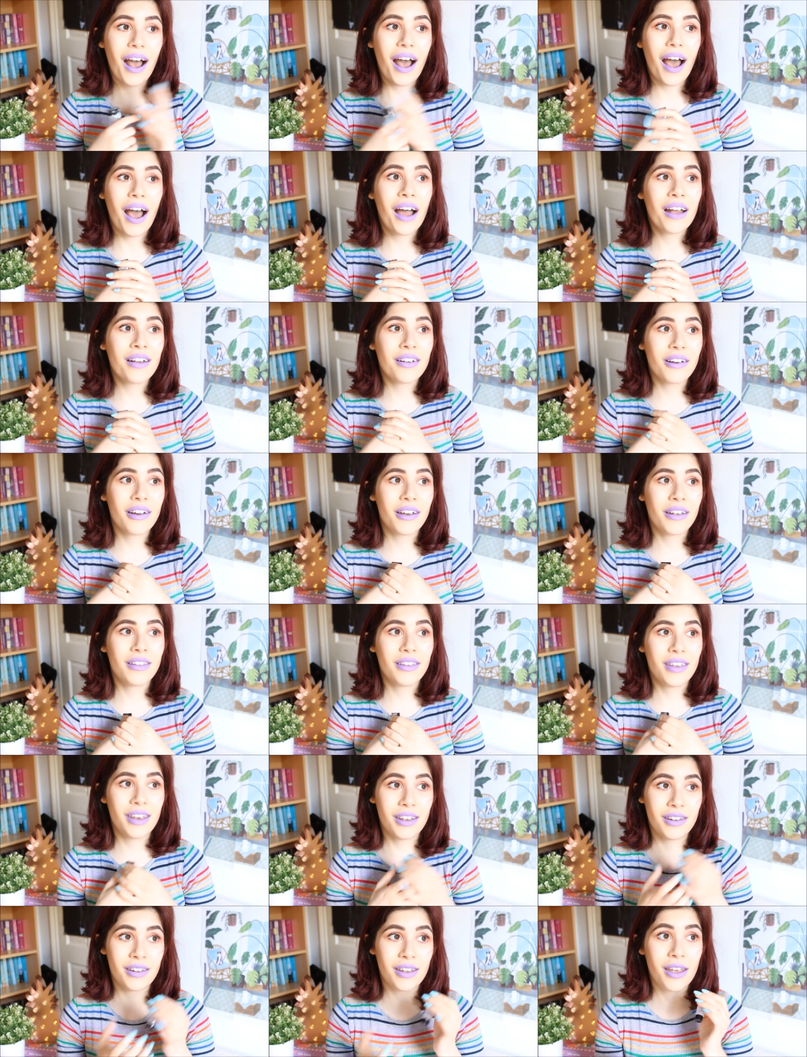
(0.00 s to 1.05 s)
and I
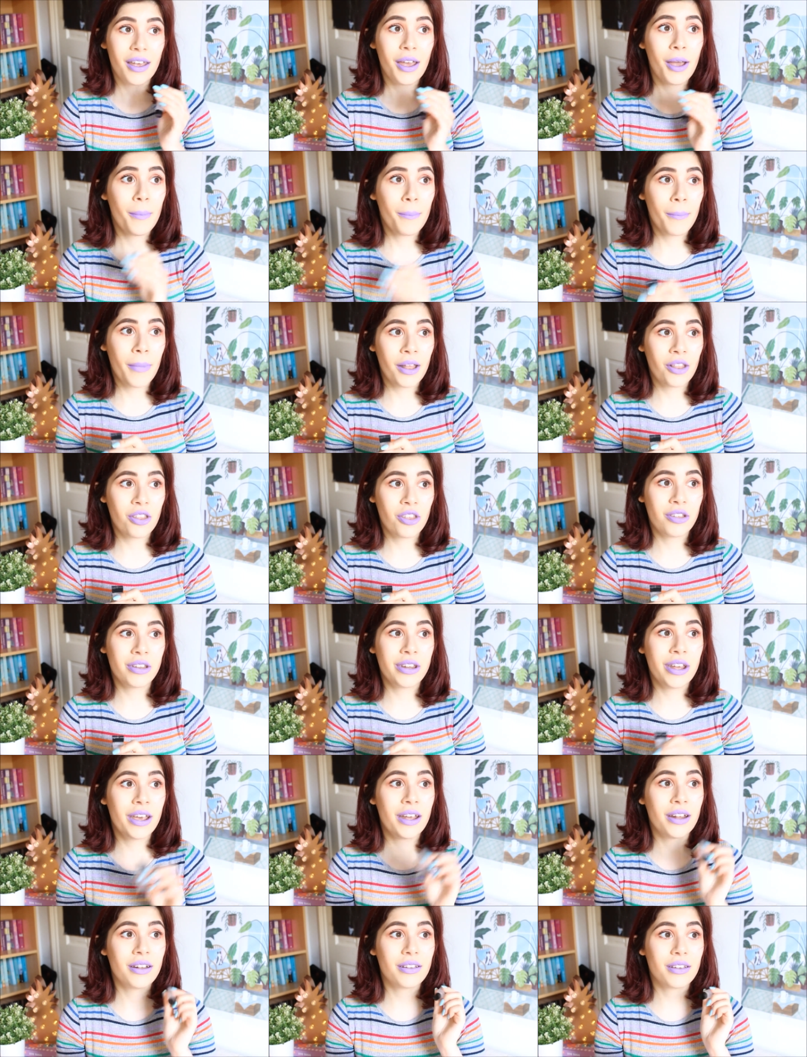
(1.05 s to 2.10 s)
did mention
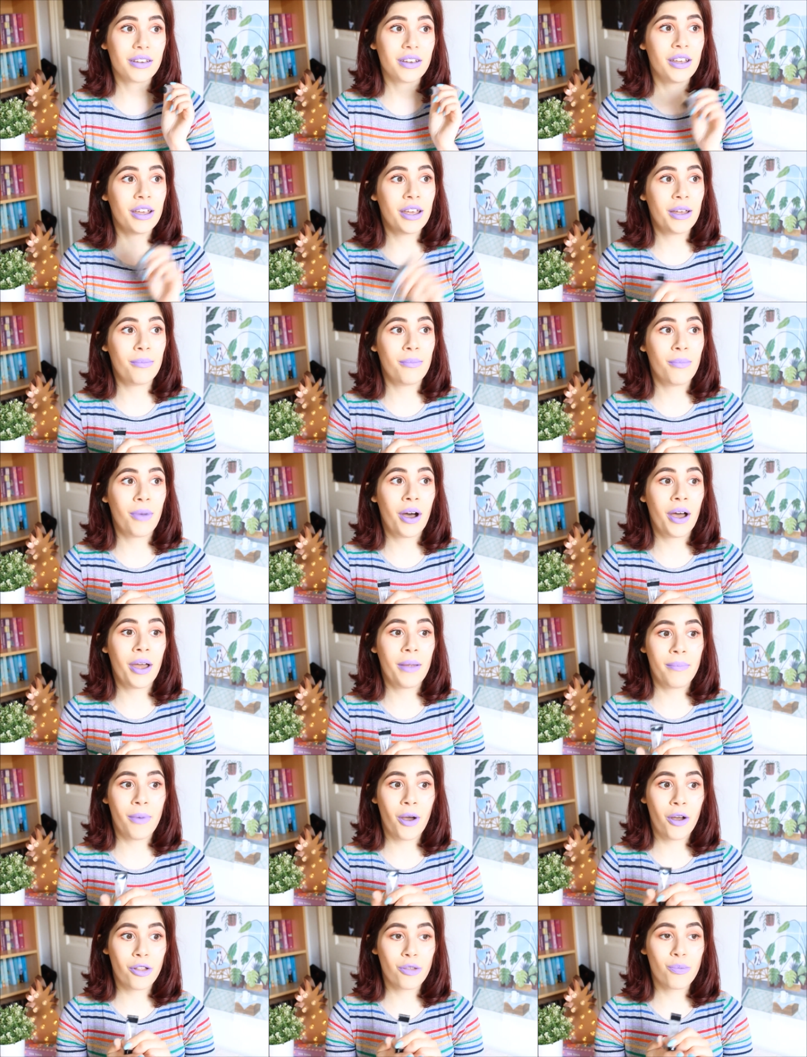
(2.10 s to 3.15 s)
it in my
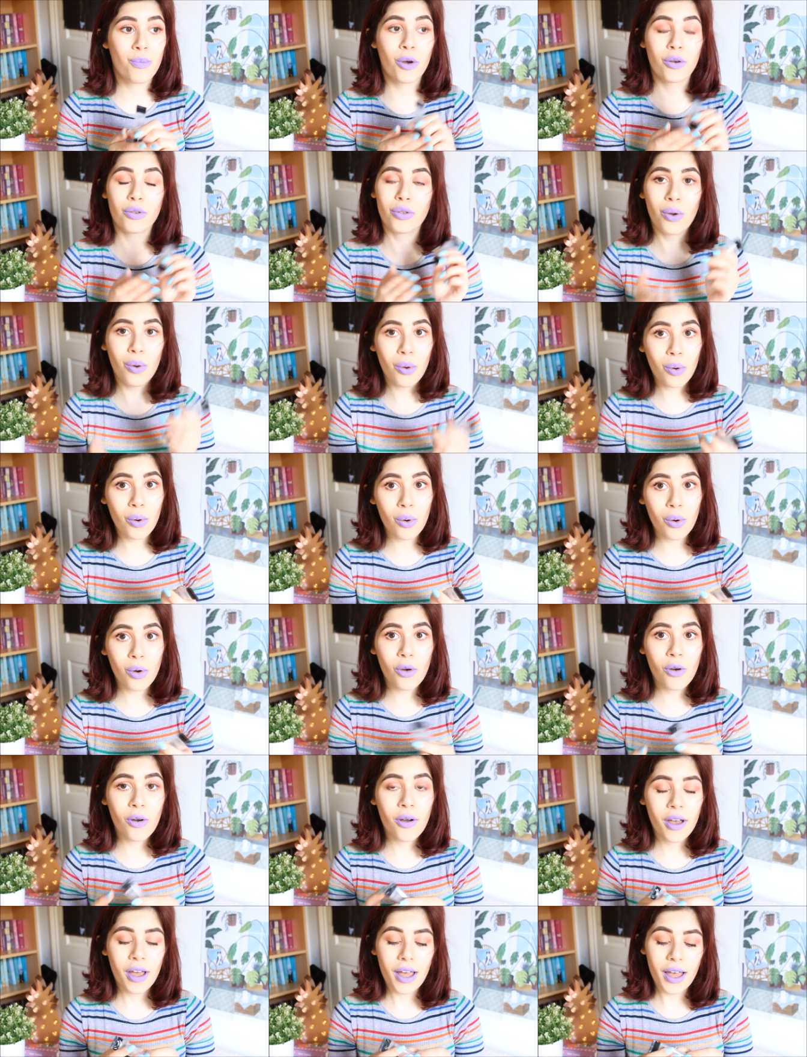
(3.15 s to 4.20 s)
Birchbox haul